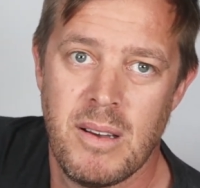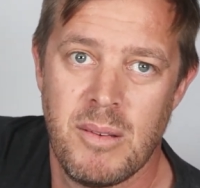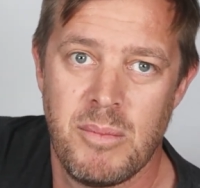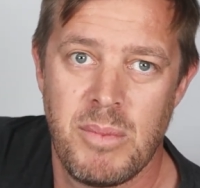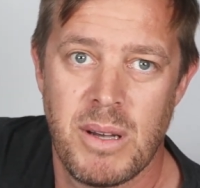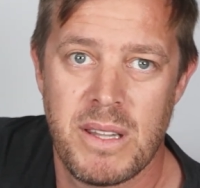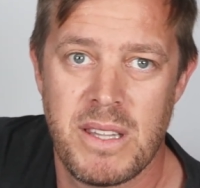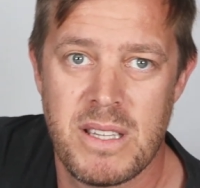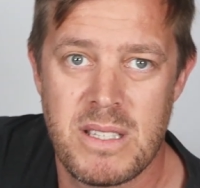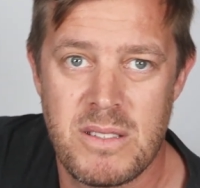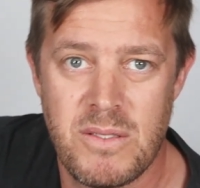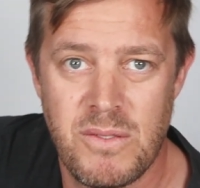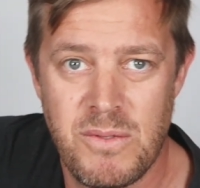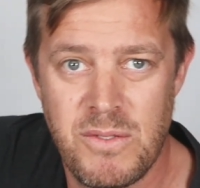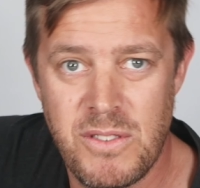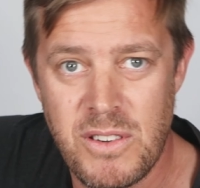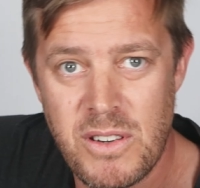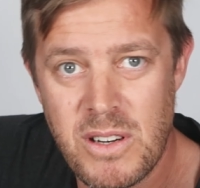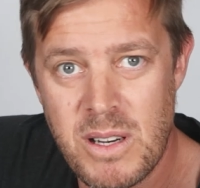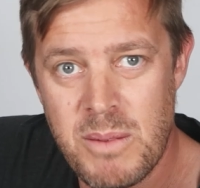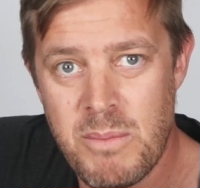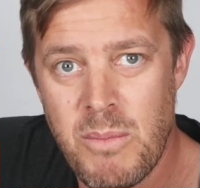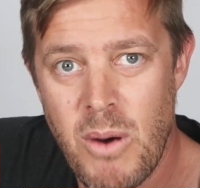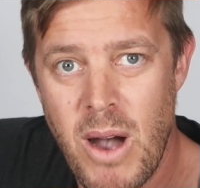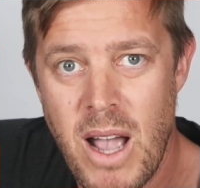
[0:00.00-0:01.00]
But these are
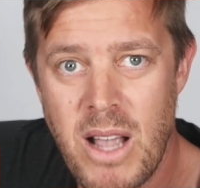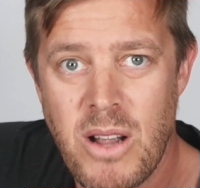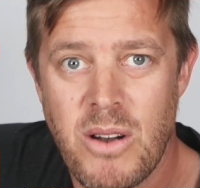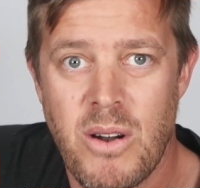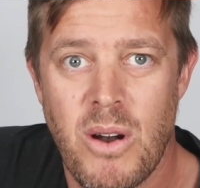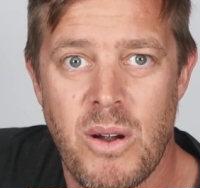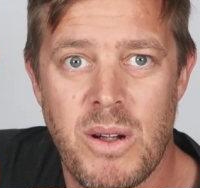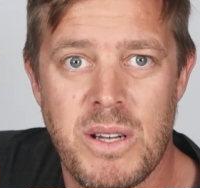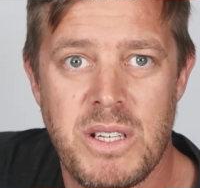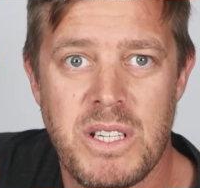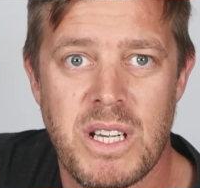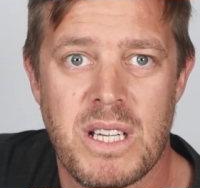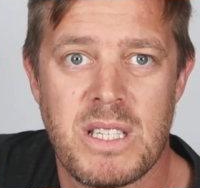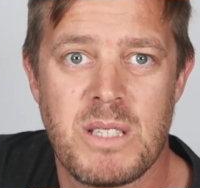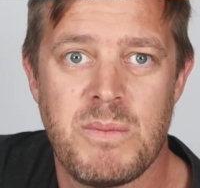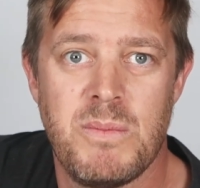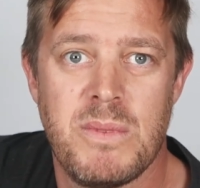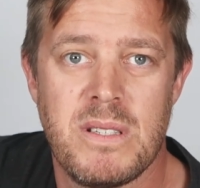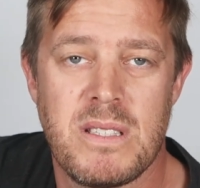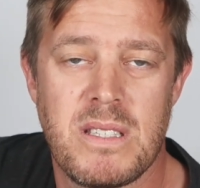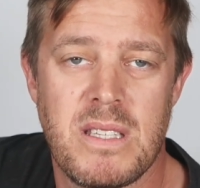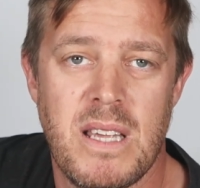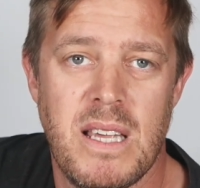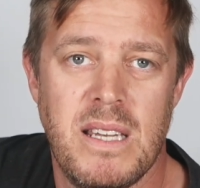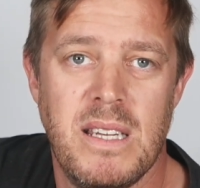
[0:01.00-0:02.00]
very micro
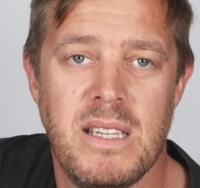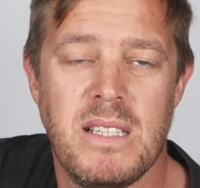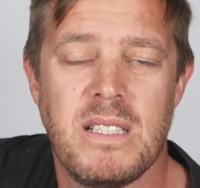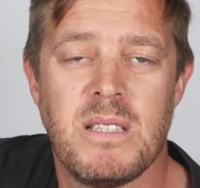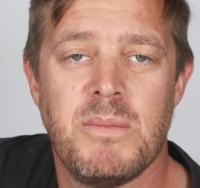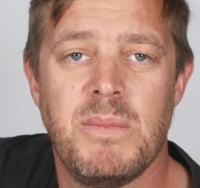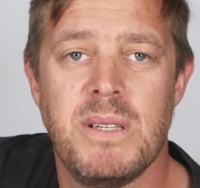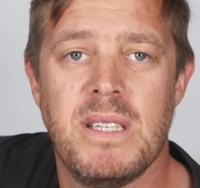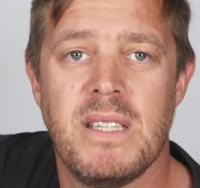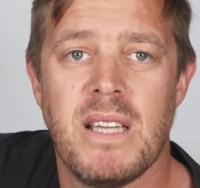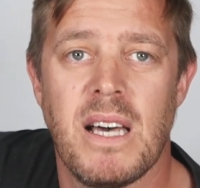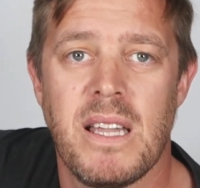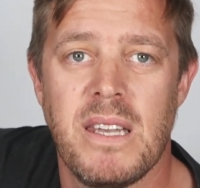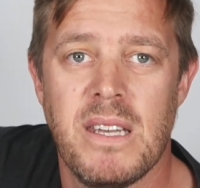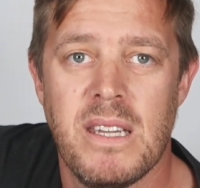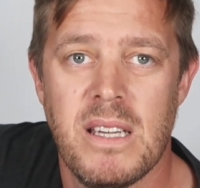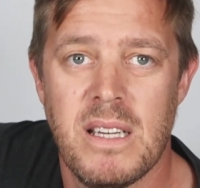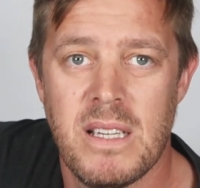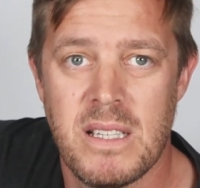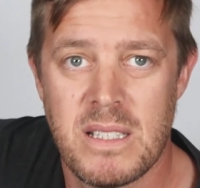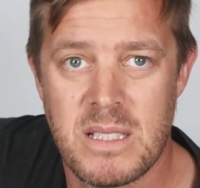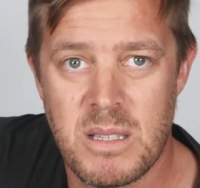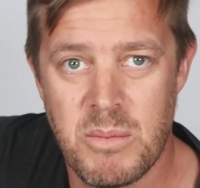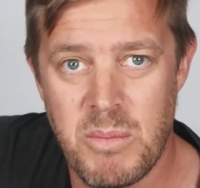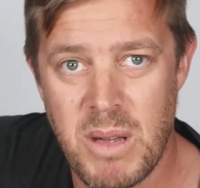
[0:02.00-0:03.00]
adjustments that need to be done
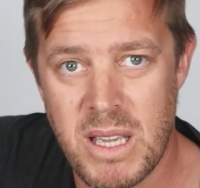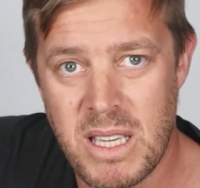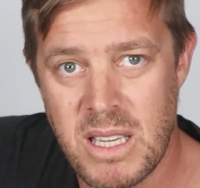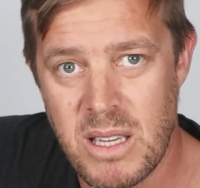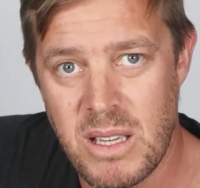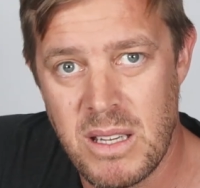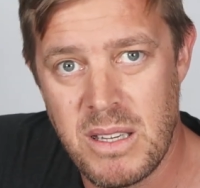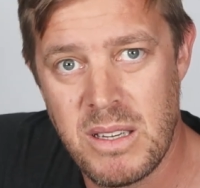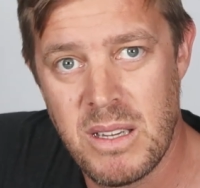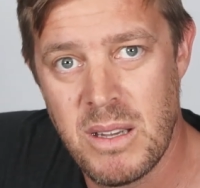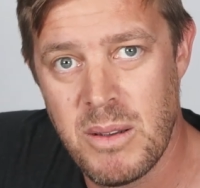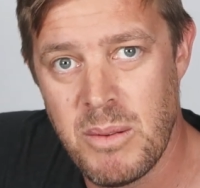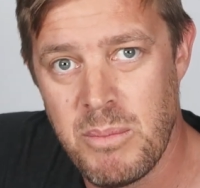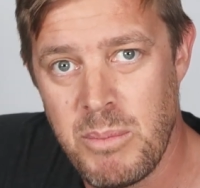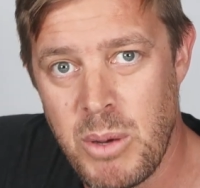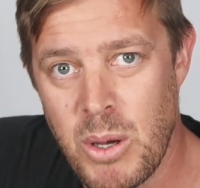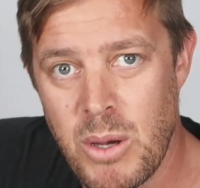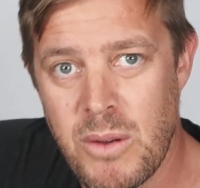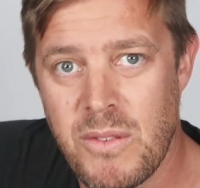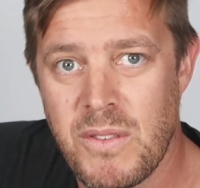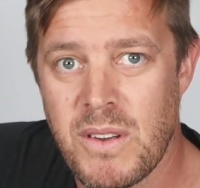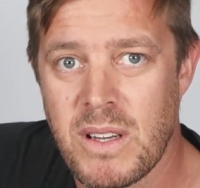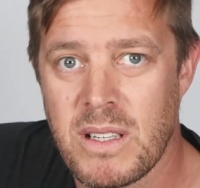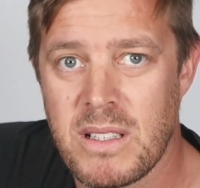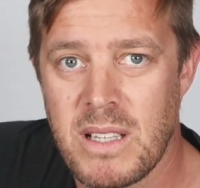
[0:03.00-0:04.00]
to make it
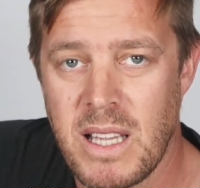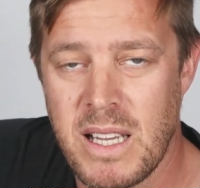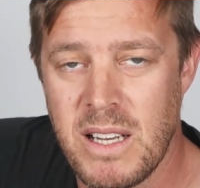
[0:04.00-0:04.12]
perfect.